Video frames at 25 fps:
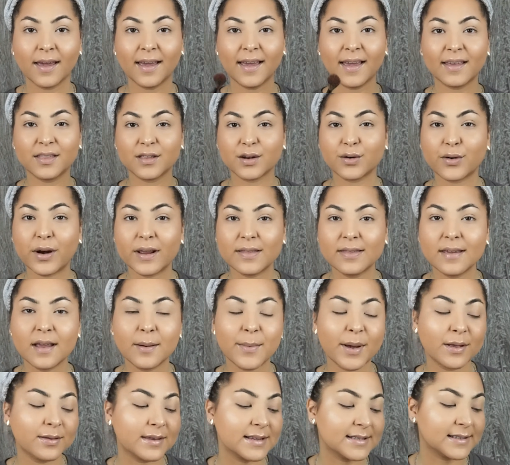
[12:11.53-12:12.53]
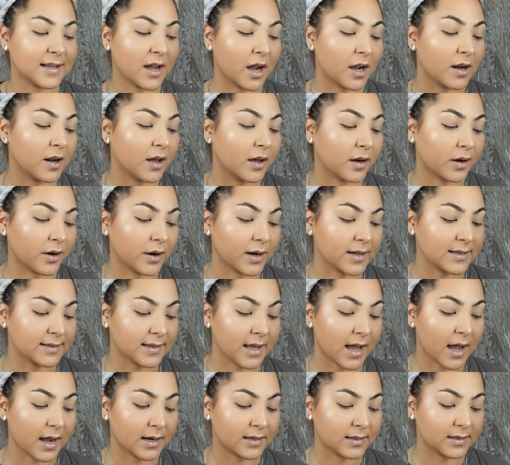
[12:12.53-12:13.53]
And the great thing about this highlighter is
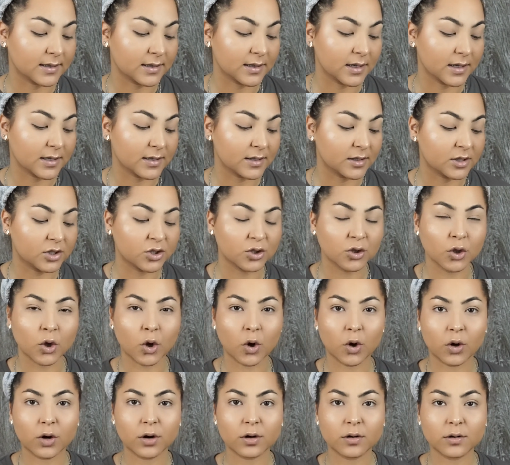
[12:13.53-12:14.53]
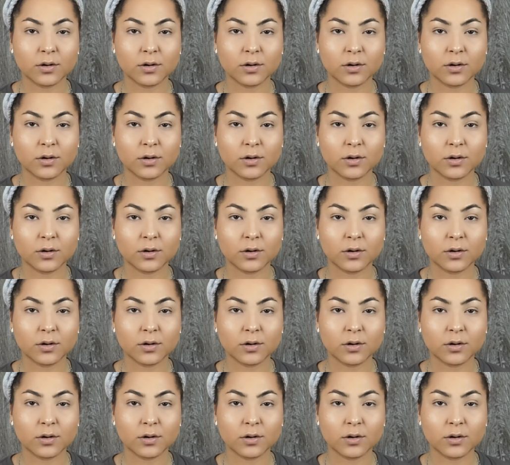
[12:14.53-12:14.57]
that it's not